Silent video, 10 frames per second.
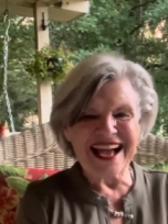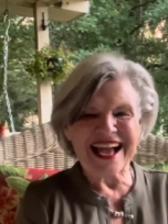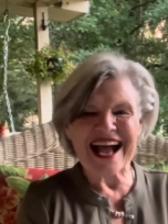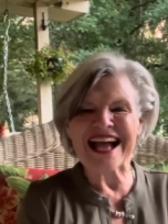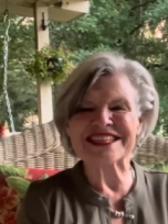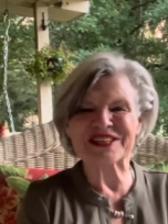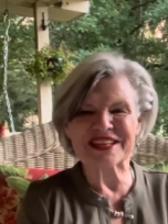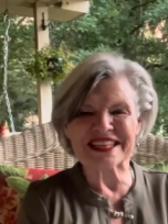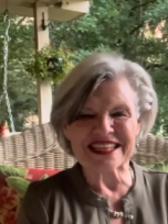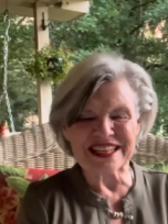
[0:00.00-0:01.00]
I took
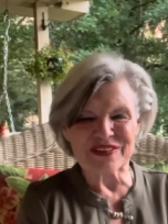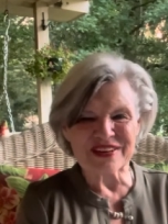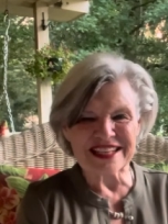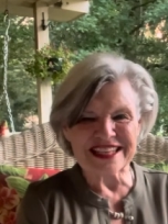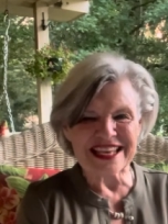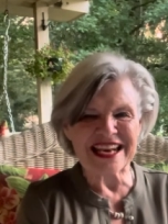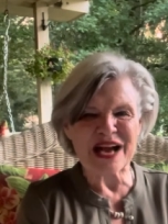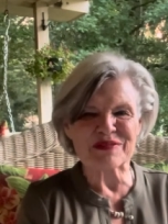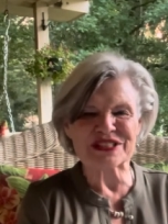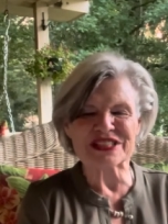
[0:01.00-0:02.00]
it literally and I
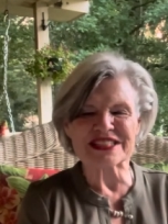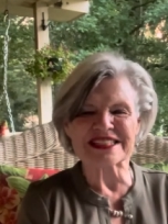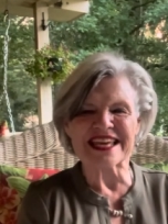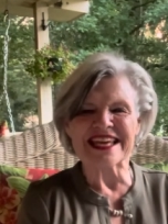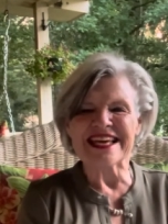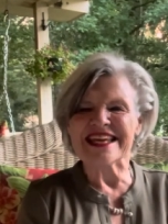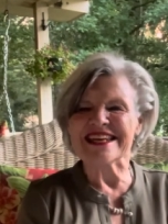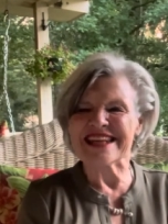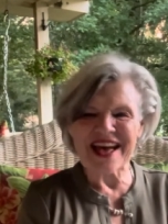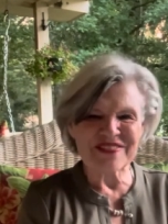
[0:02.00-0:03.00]
would just say,
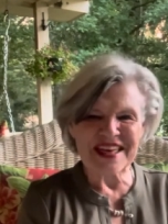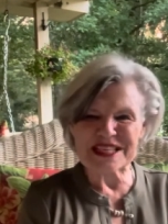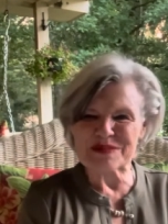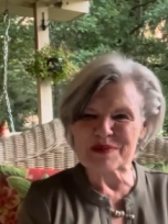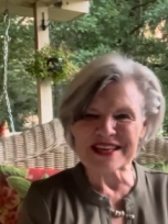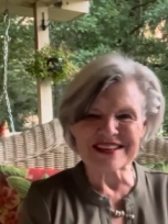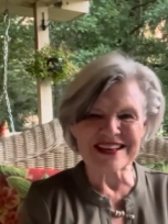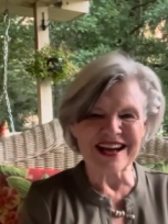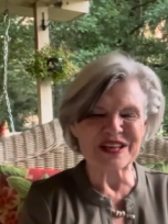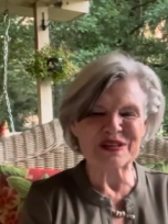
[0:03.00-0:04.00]
Now thanks be unto
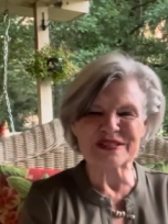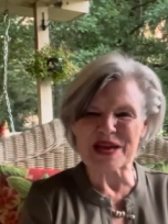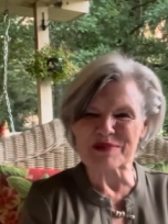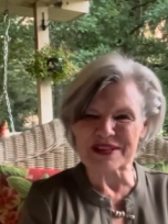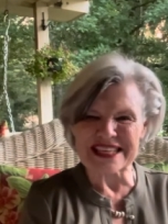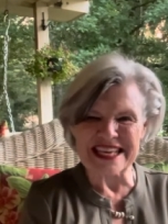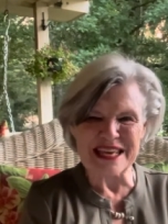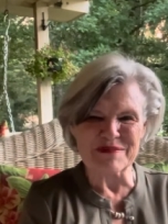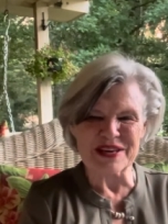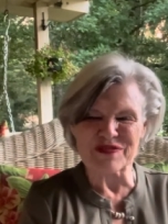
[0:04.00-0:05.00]
God who's able to
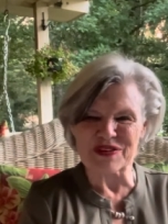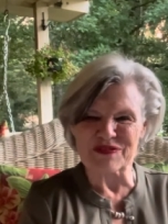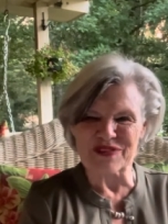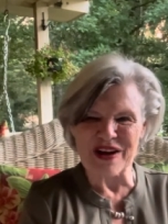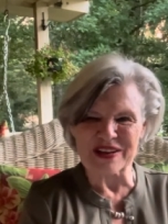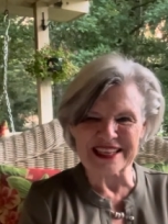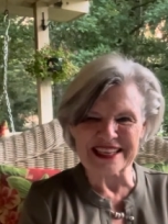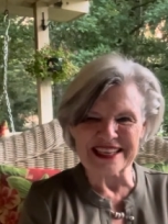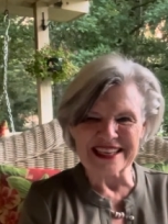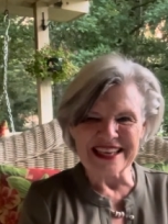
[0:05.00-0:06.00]
keep me from falling.
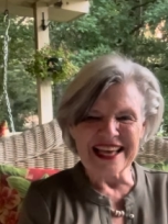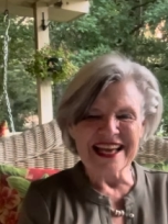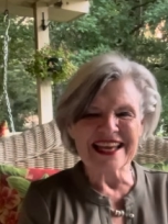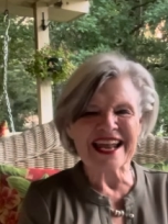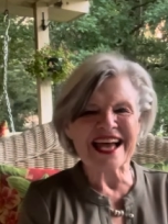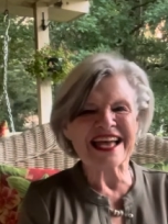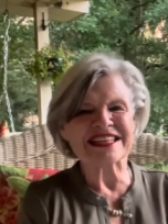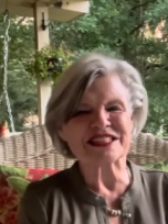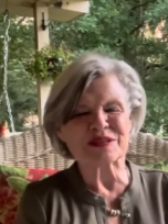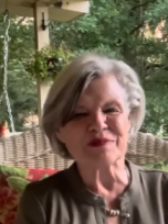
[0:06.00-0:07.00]
And I
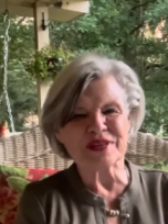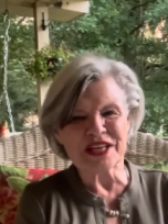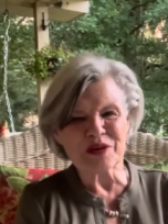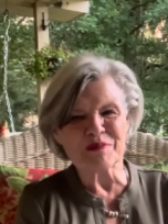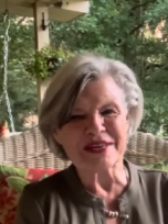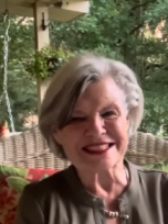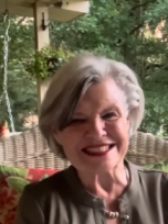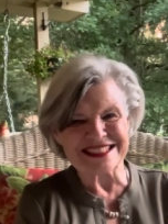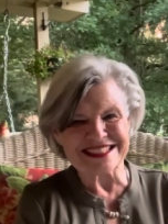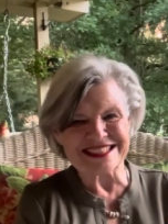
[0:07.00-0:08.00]
had some near
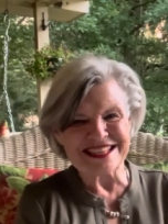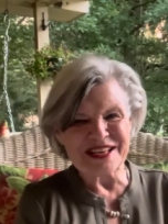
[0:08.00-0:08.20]
misses.